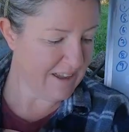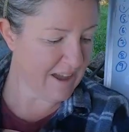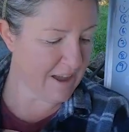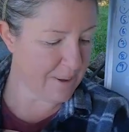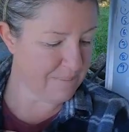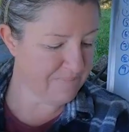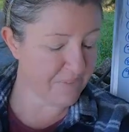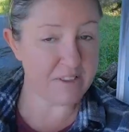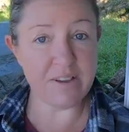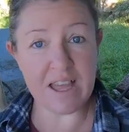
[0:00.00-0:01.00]

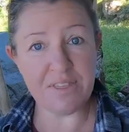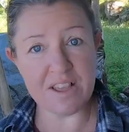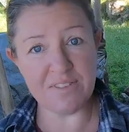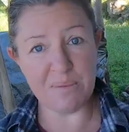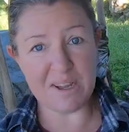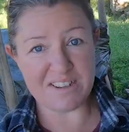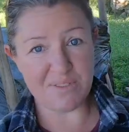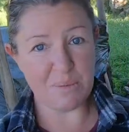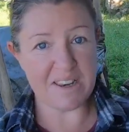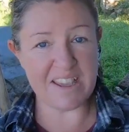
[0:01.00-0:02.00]
So yeah, thanks very much,
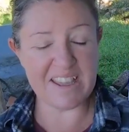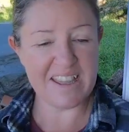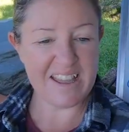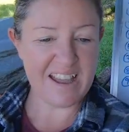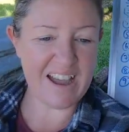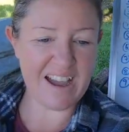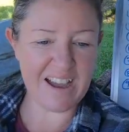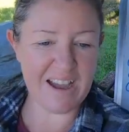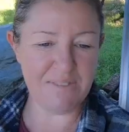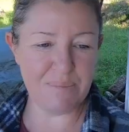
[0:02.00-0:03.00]
everybody.
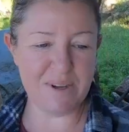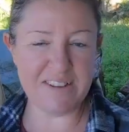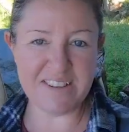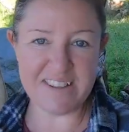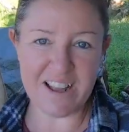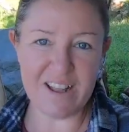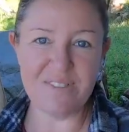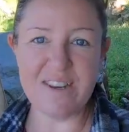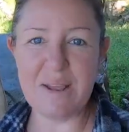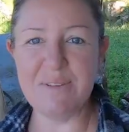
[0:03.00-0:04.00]
I've put all of
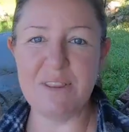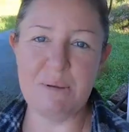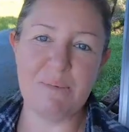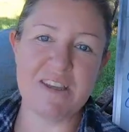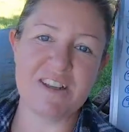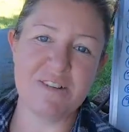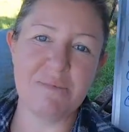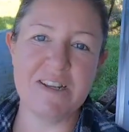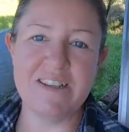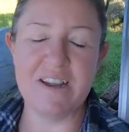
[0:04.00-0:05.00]
the names of the people that
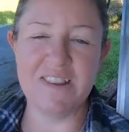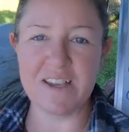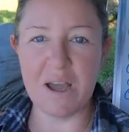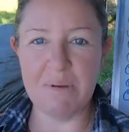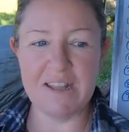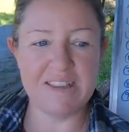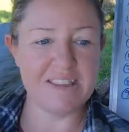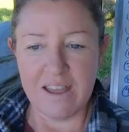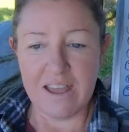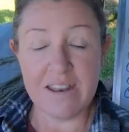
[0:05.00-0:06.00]
contributed down in the
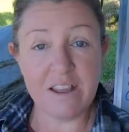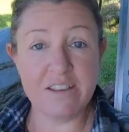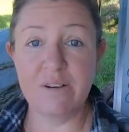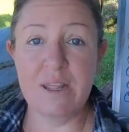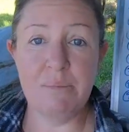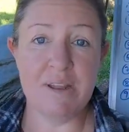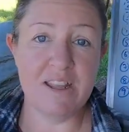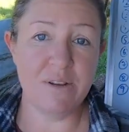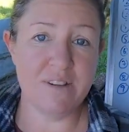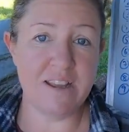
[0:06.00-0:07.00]
comments. And also,
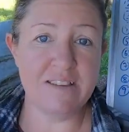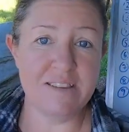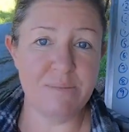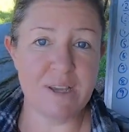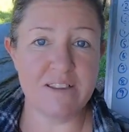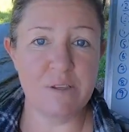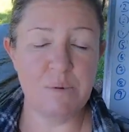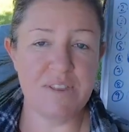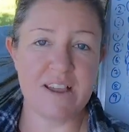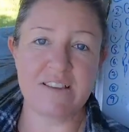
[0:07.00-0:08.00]
anybody who does make a
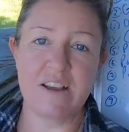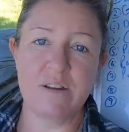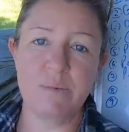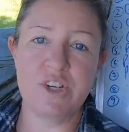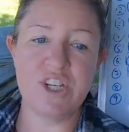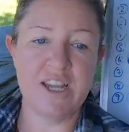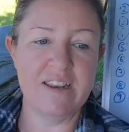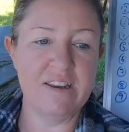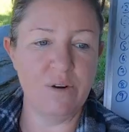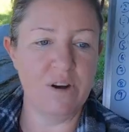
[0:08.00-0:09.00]
Super Thanks
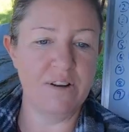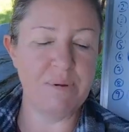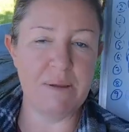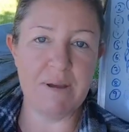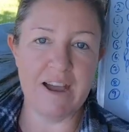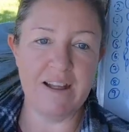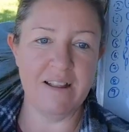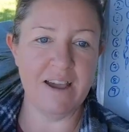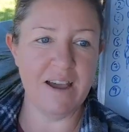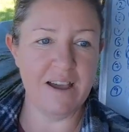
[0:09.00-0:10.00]
contribution or
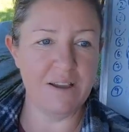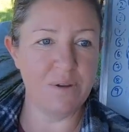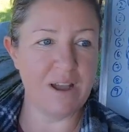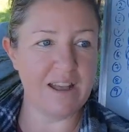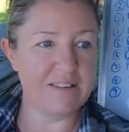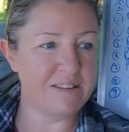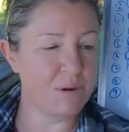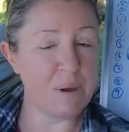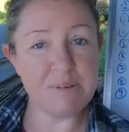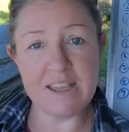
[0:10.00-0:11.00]
PayPal, who has a
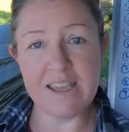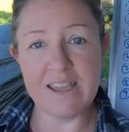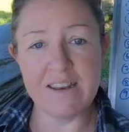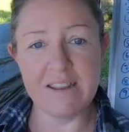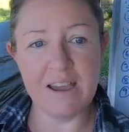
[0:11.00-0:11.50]
website